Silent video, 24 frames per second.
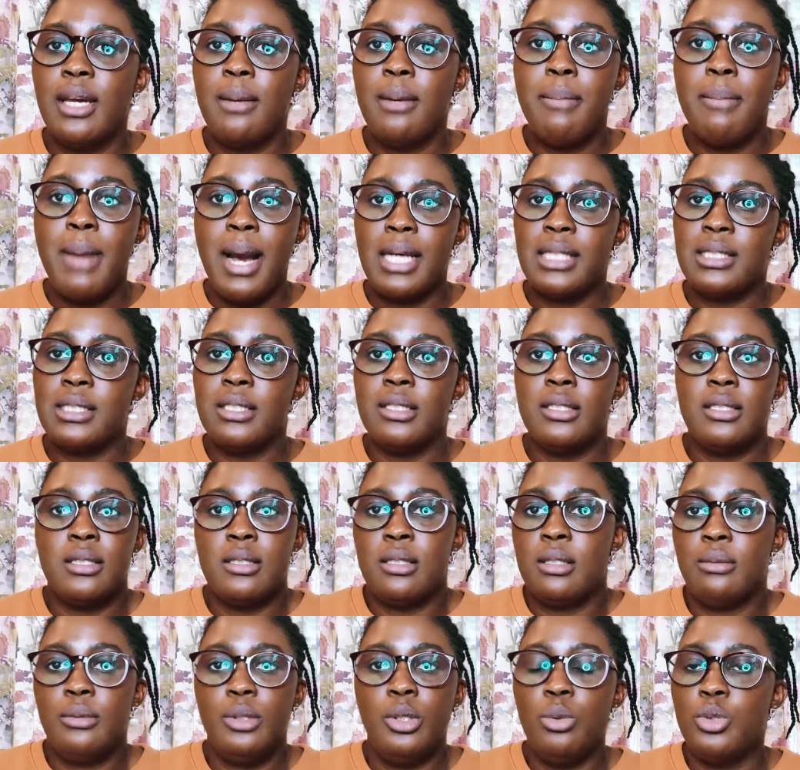Max is
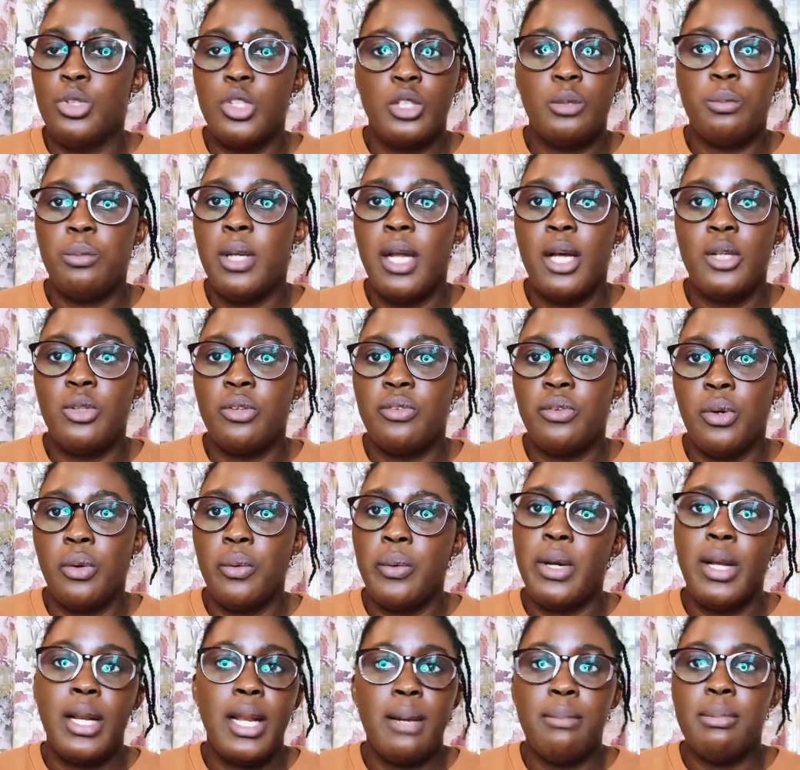you just pull out of
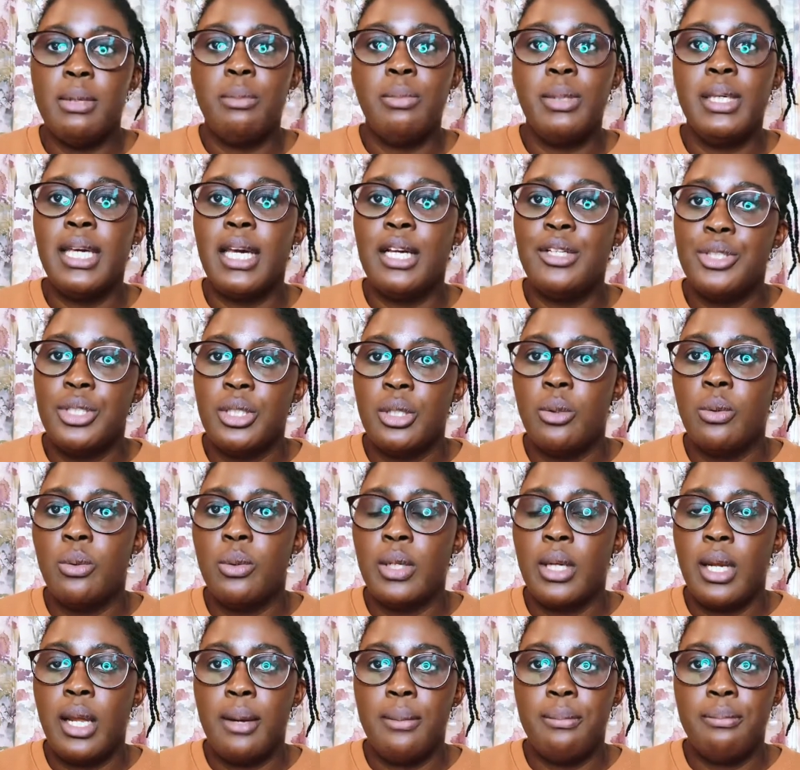Oriel and maybe get your
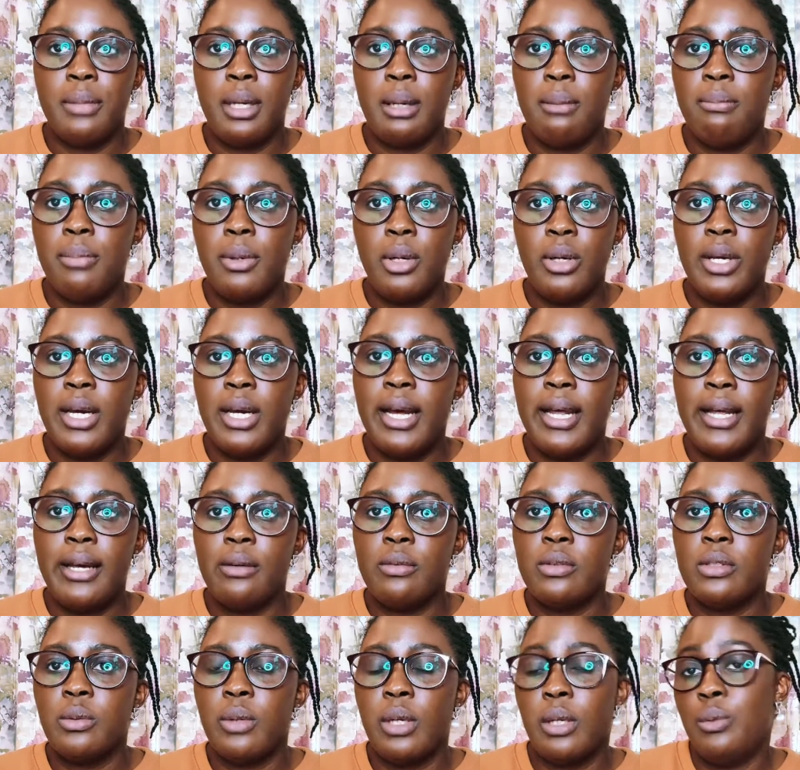own employer
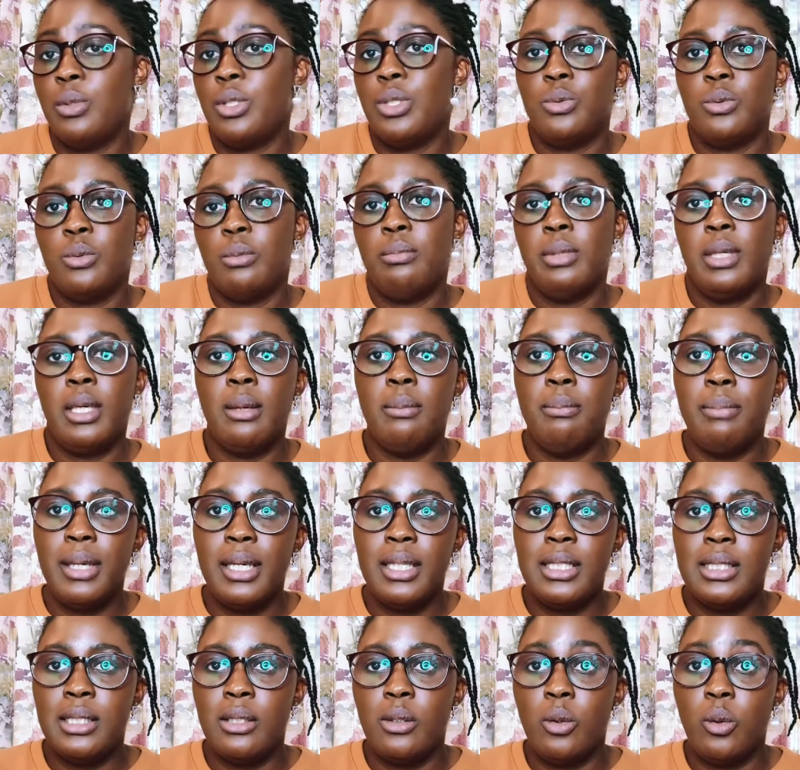elsewhere, which won't be a big
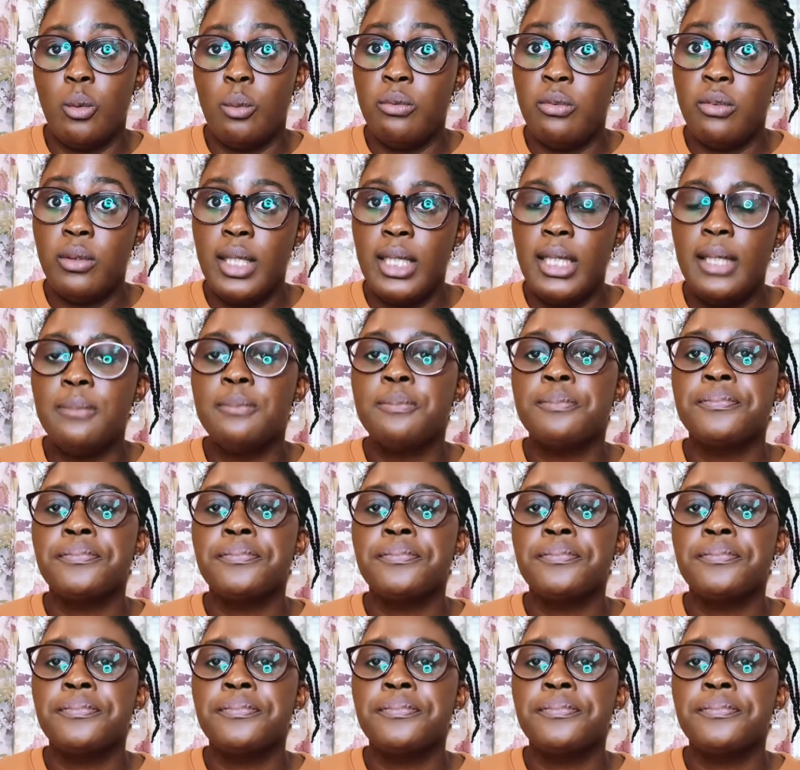deal, hopefully.